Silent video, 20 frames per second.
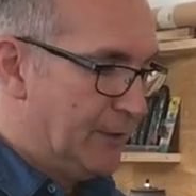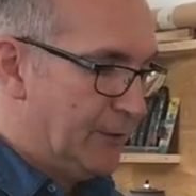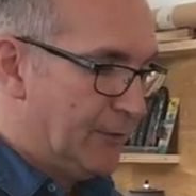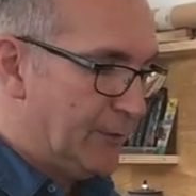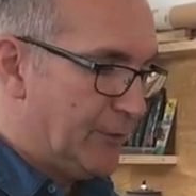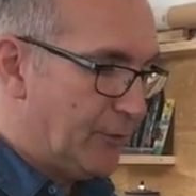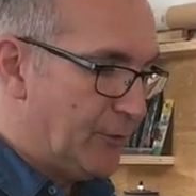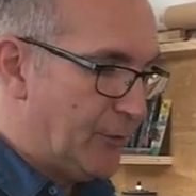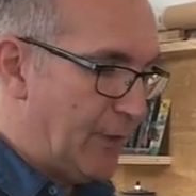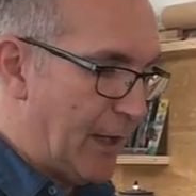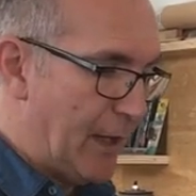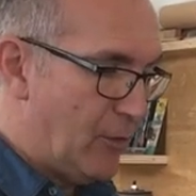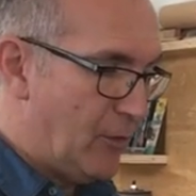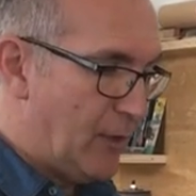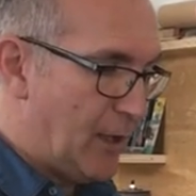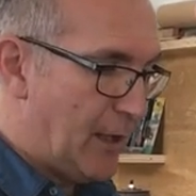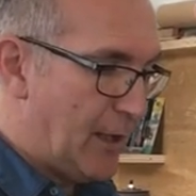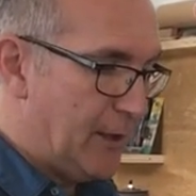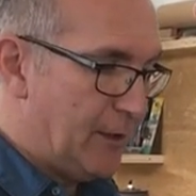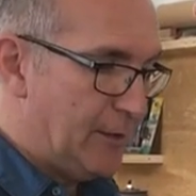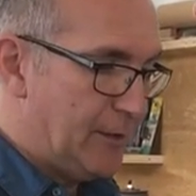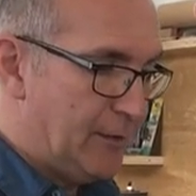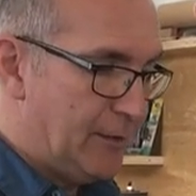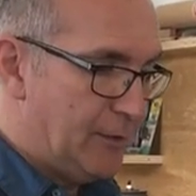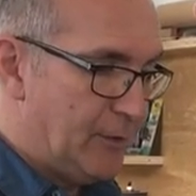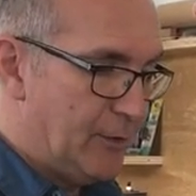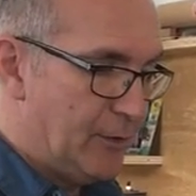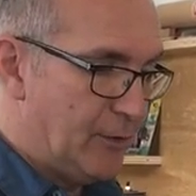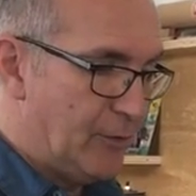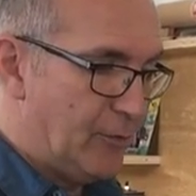So now I
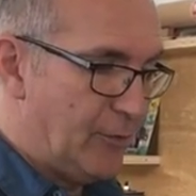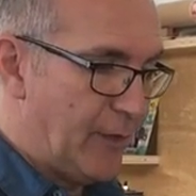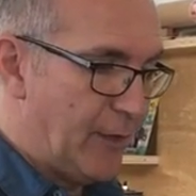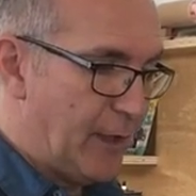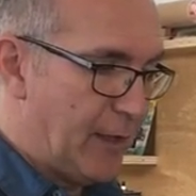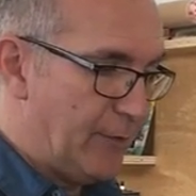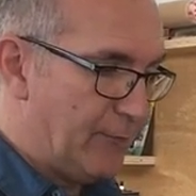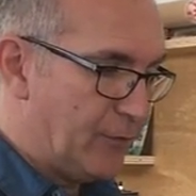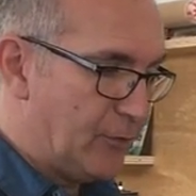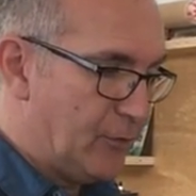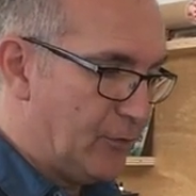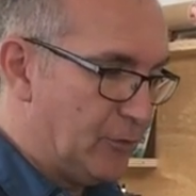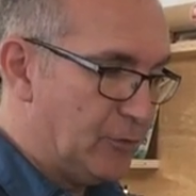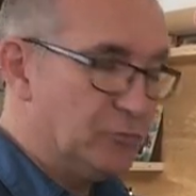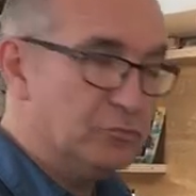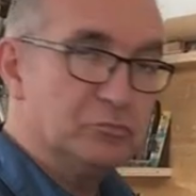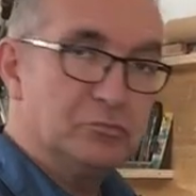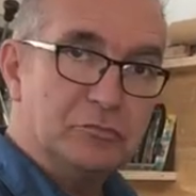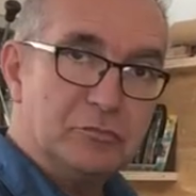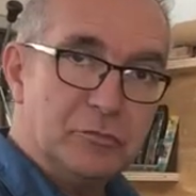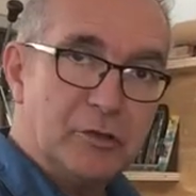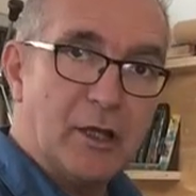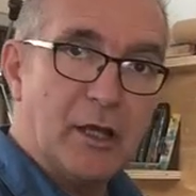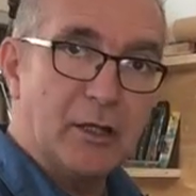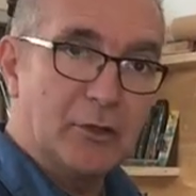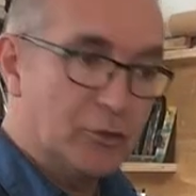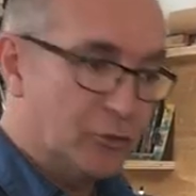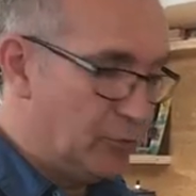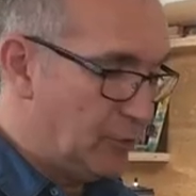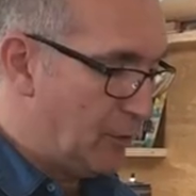know that I've got
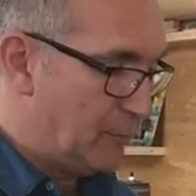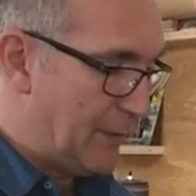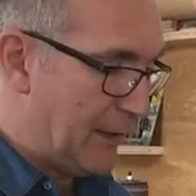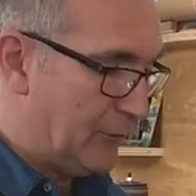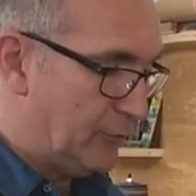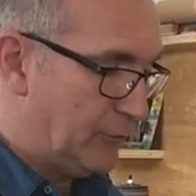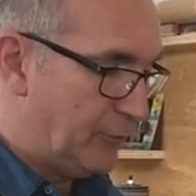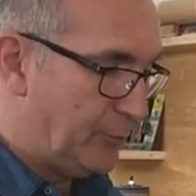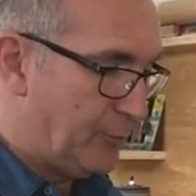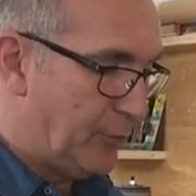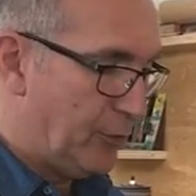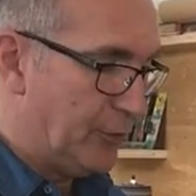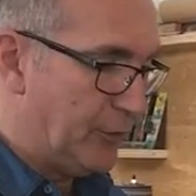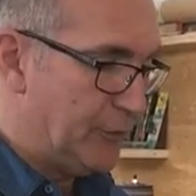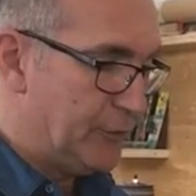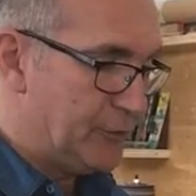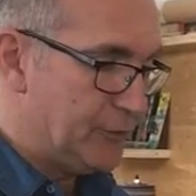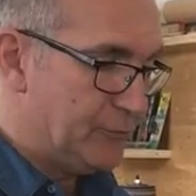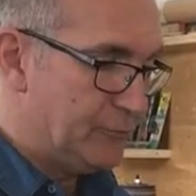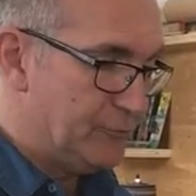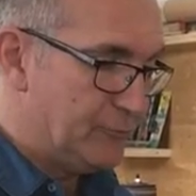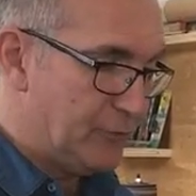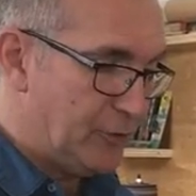a good amount of polish.